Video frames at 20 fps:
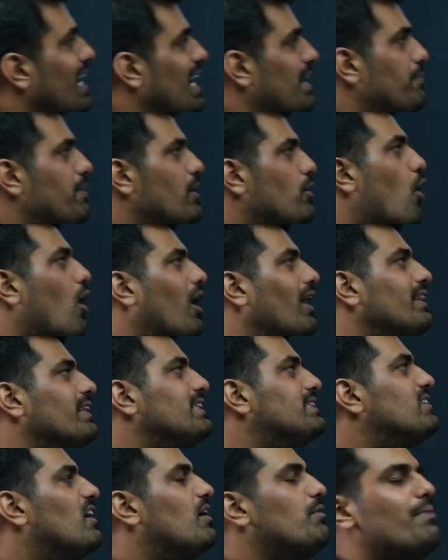me call this
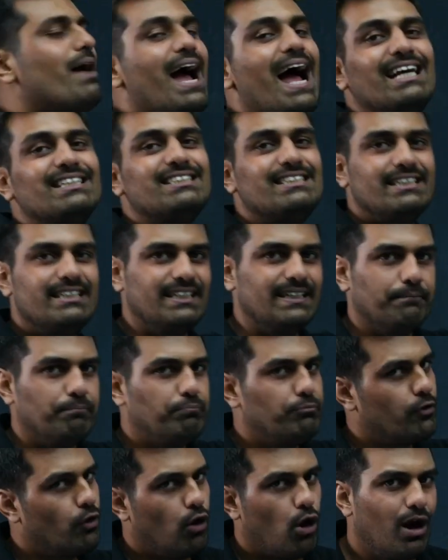term as D.
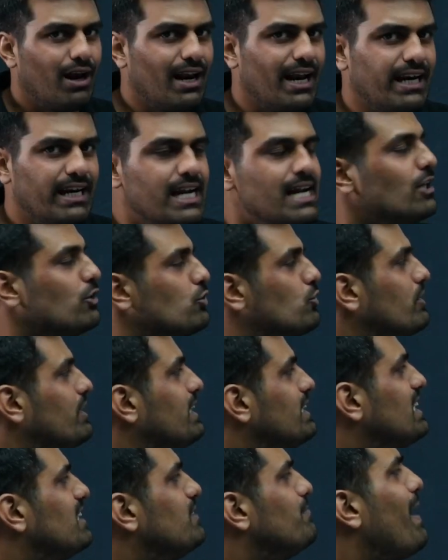Alright. So this is
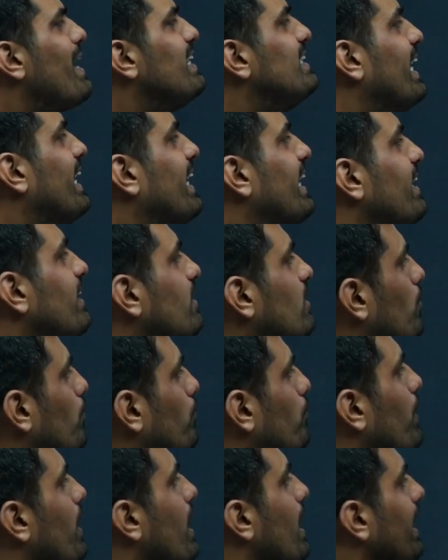my second term.
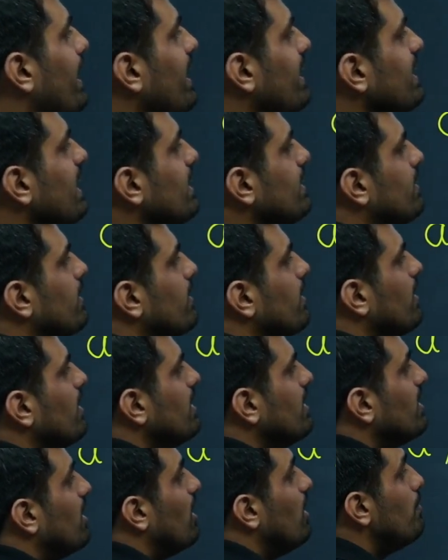In the third
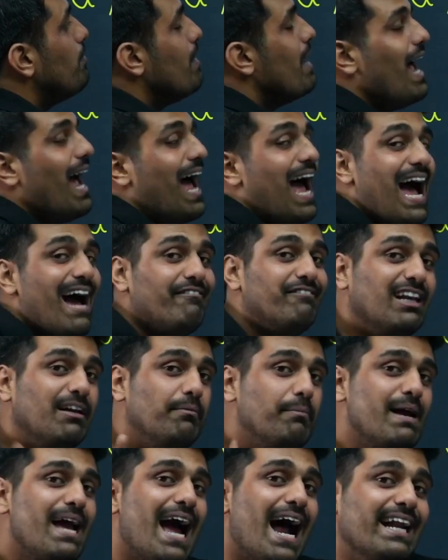term, I will be
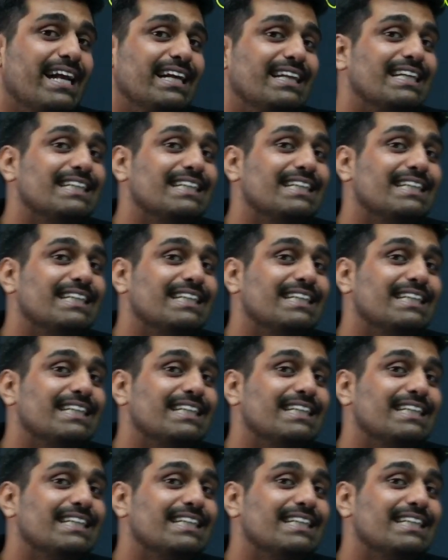adding the